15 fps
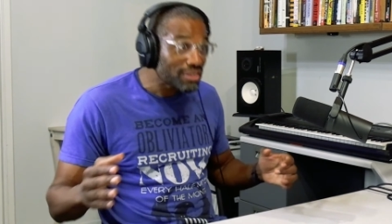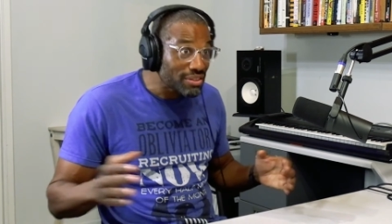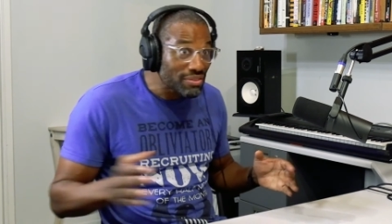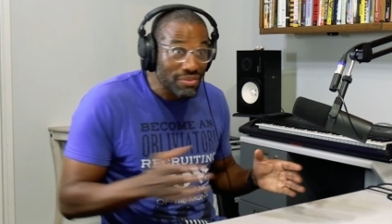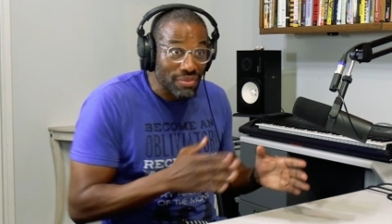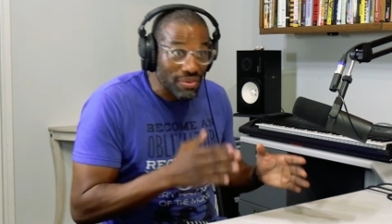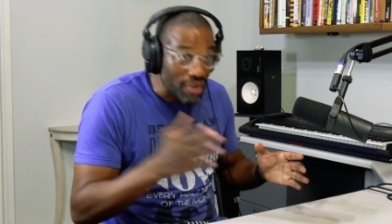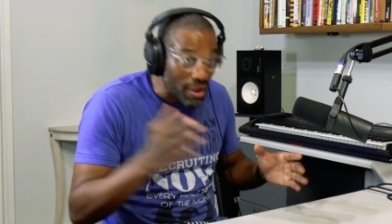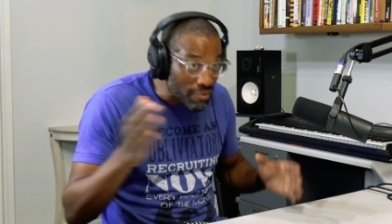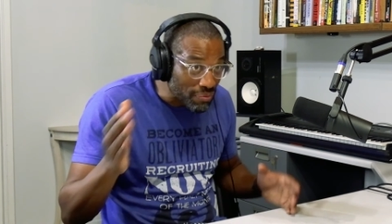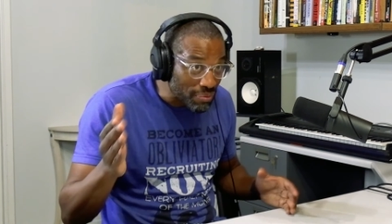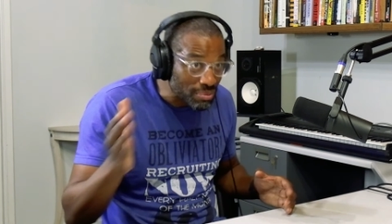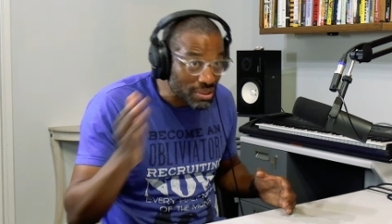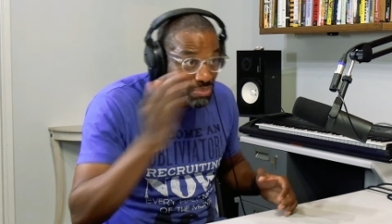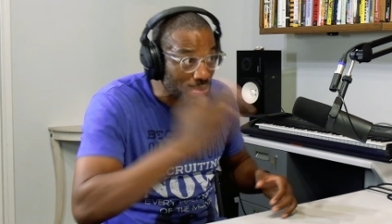yeah going
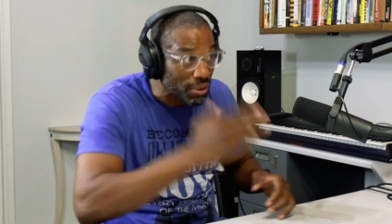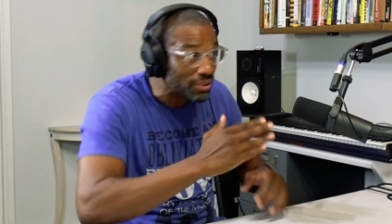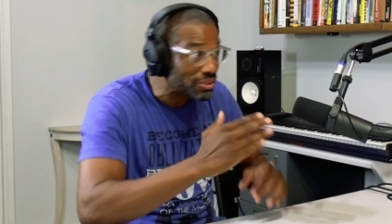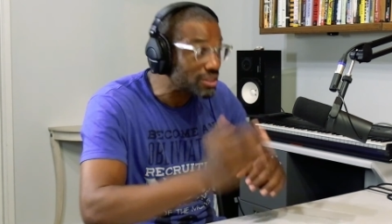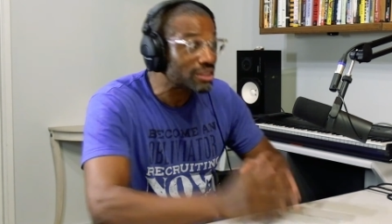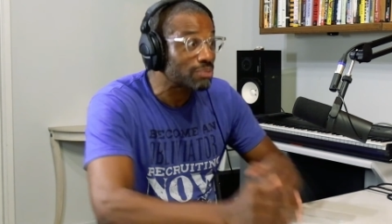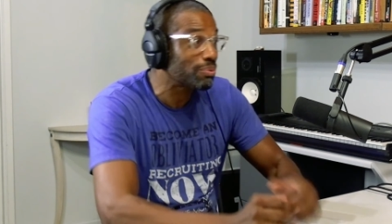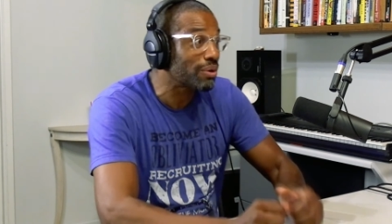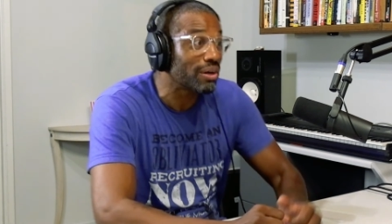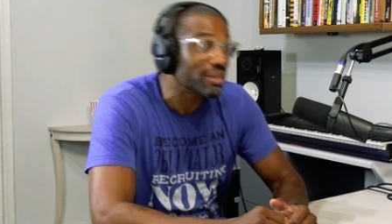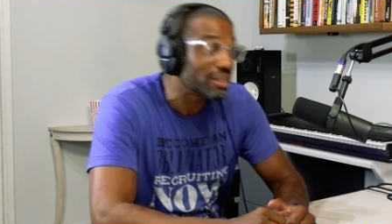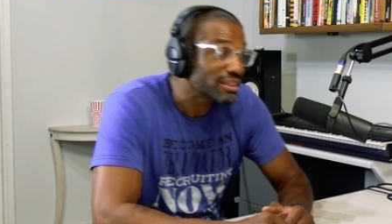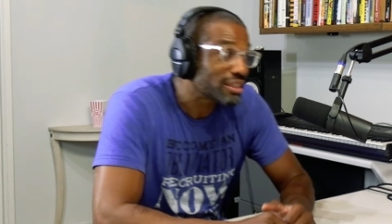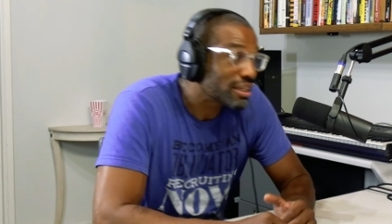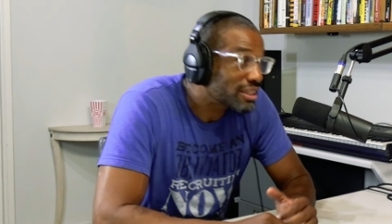from spot to spot
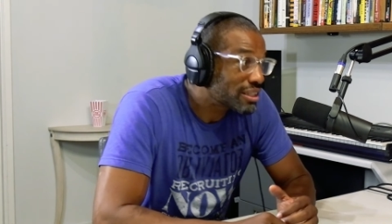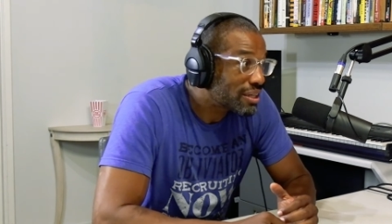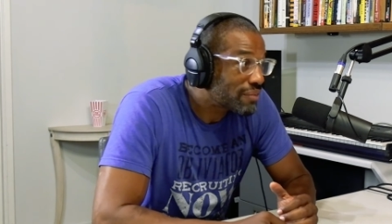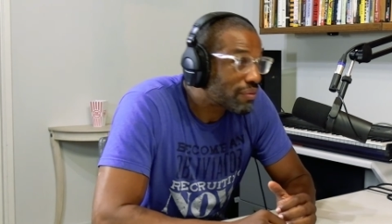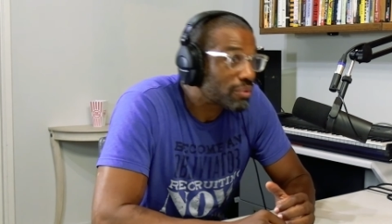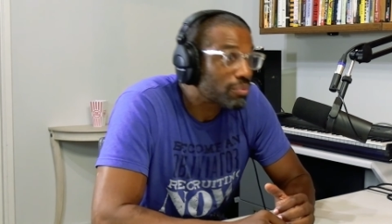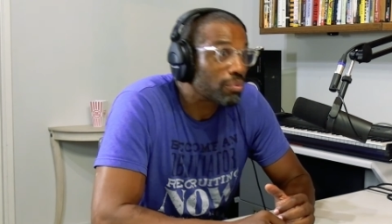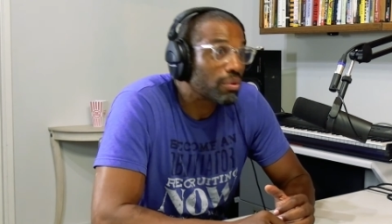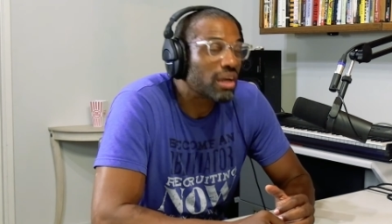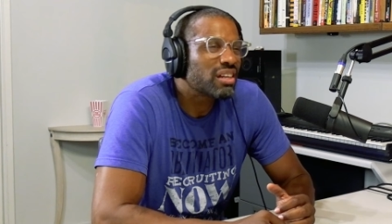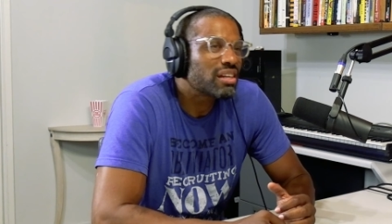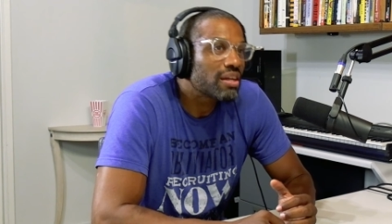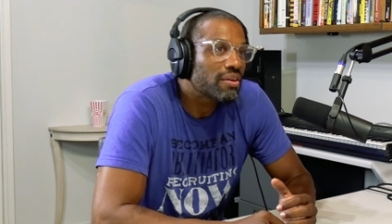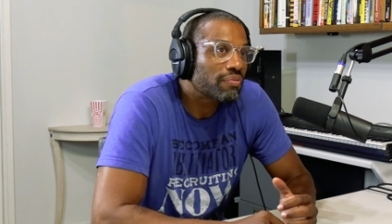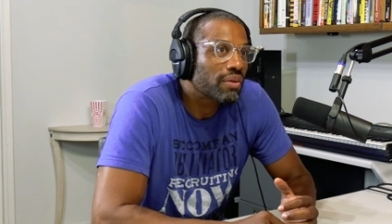I don't know if I'd I
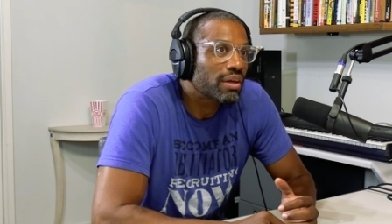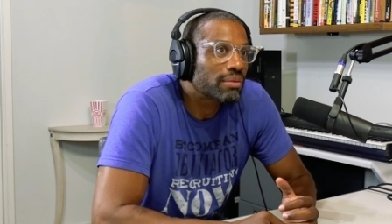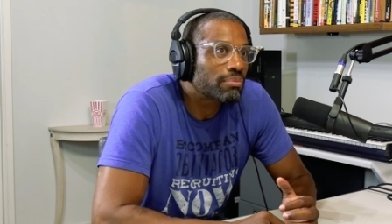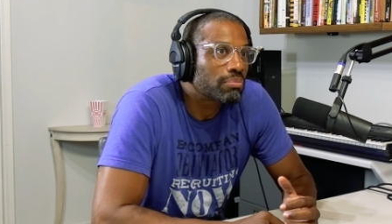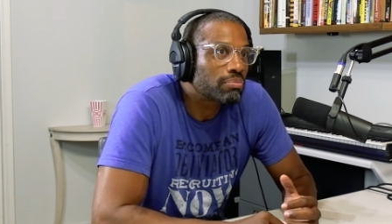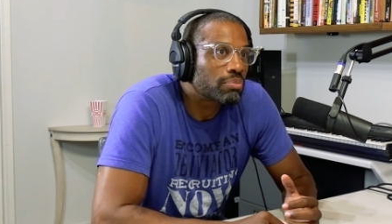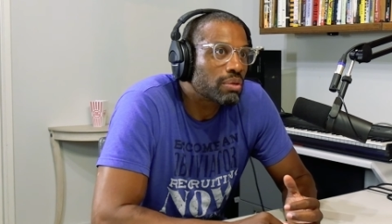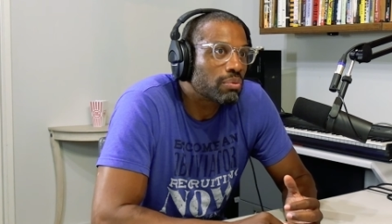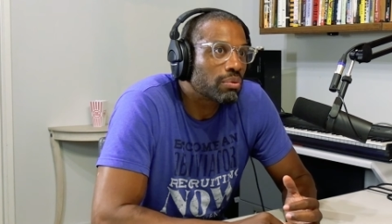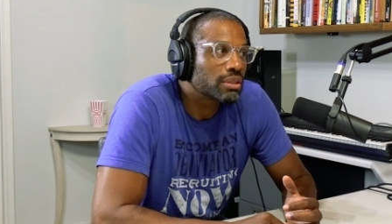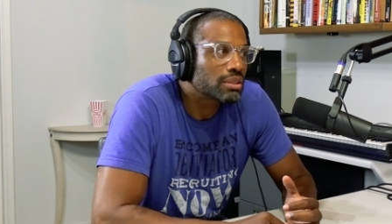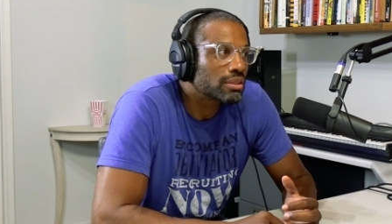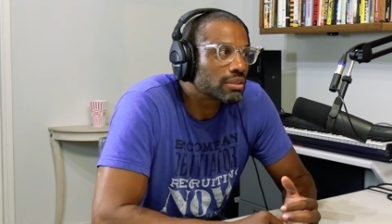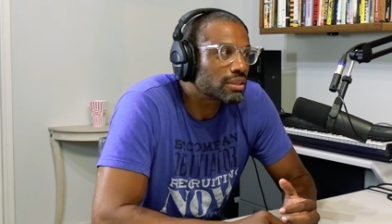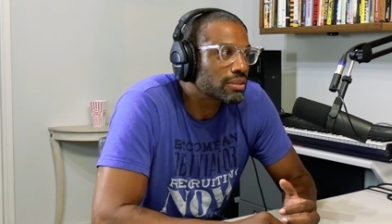don't know if I'd it requires a